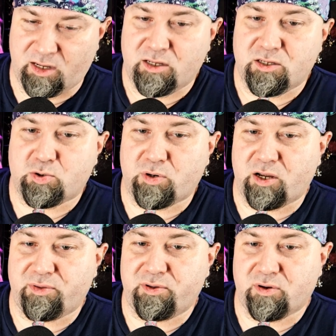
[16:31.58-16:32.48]

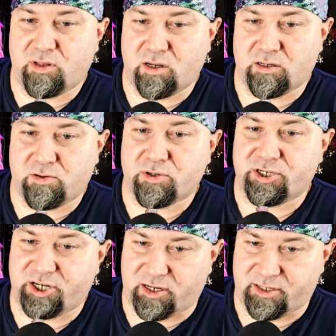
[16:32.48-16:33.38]
Strike with your claw or
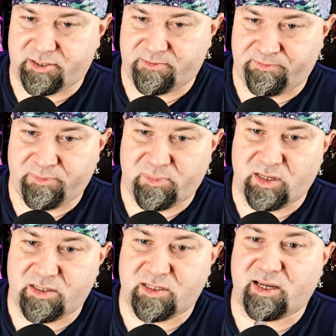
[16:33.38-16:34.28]
jaws.
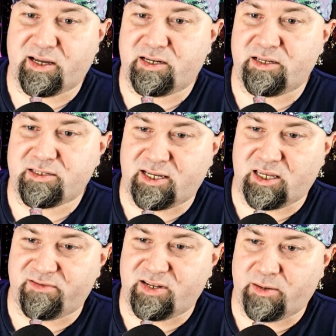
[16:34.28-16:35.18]
This attack deals
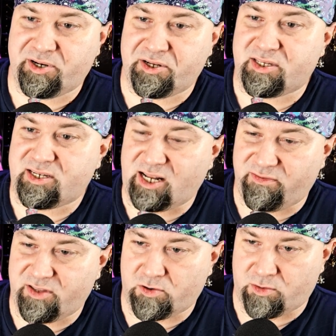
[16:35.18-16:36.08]
negative damage instead
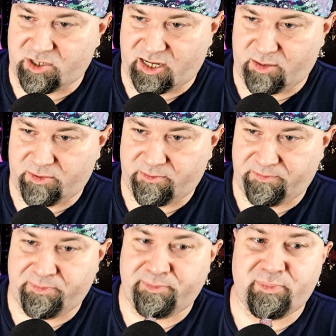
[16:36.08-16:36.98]
of its normal type.
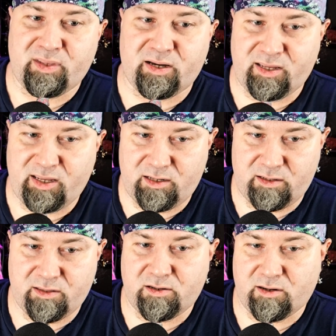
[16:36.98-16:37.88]
On a hit,
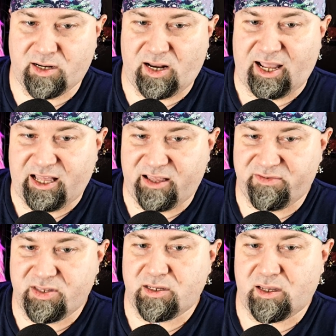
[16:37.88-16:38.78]
the target
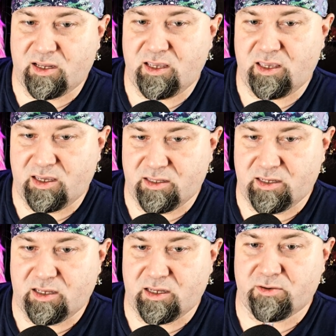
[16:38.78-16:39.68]
halves any
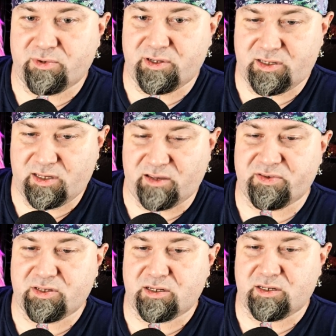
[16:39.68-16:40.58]
healing it
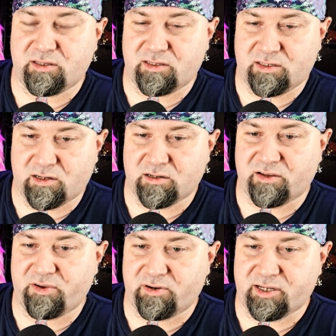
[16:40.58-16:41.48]
receives until the start
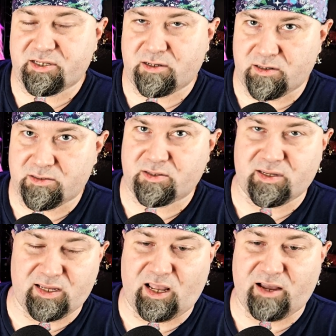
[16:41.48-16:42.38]
of your next turn, so
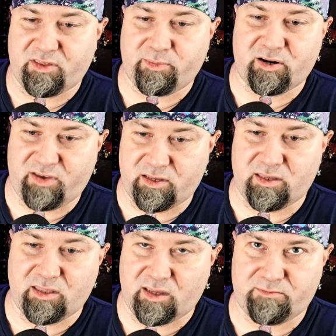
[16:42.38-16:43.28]
they get half the amount of
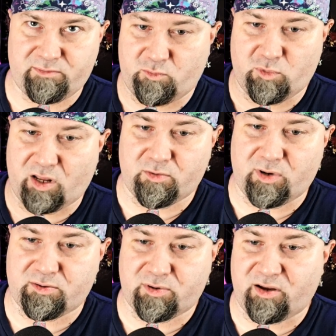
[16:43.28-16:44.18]
healing they would
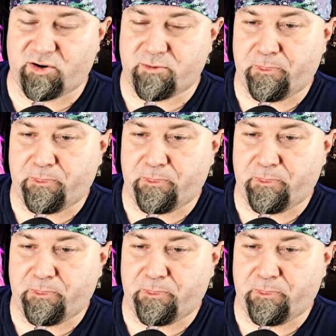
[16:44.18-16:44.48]
otherwise recover.